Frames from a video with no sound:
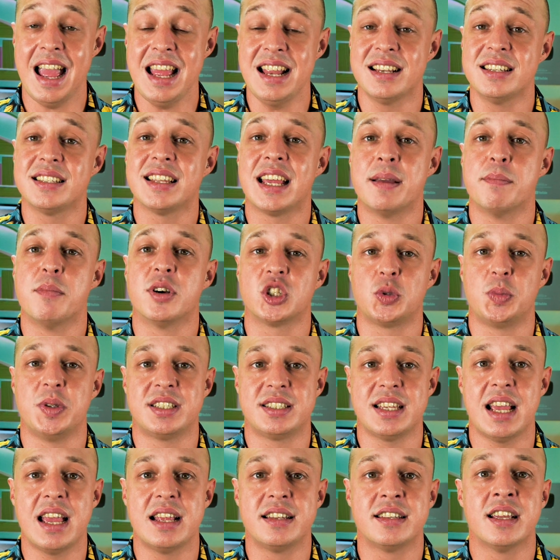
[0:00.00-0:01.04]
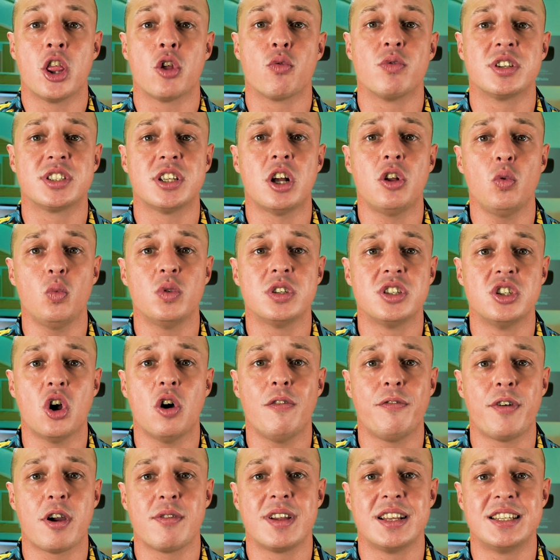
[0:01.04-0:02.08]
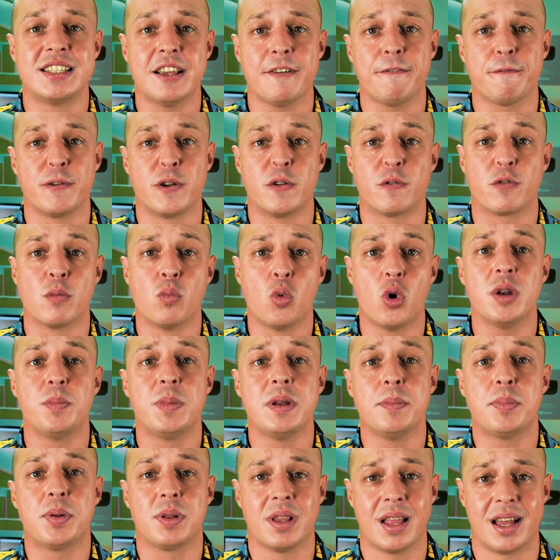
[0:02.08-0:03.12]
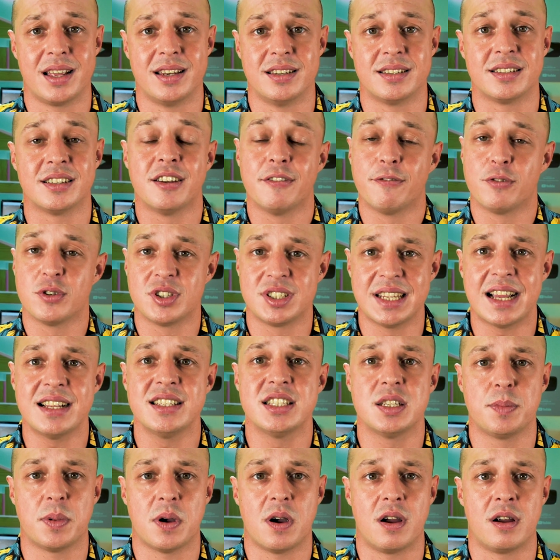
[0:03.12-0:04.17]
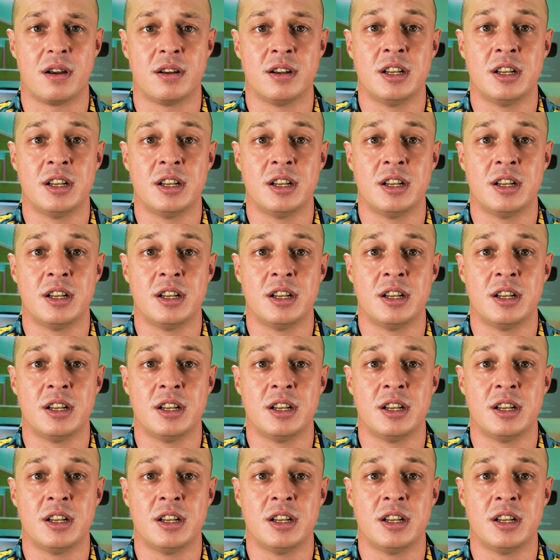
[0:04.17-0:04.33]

And it must be said that the result was not very different from what had been planned for Zanzibar.